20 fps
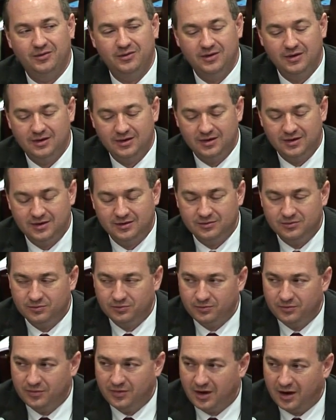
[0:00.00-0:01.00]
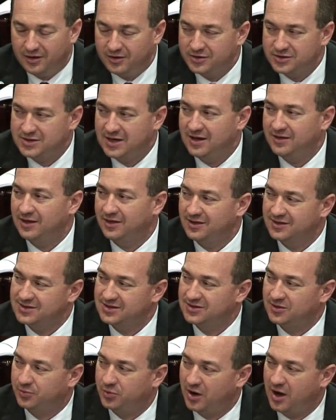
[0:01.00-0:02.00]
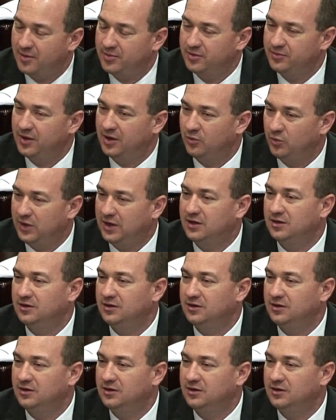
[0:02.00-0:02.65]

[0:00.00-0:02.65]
of understand that this is a problem and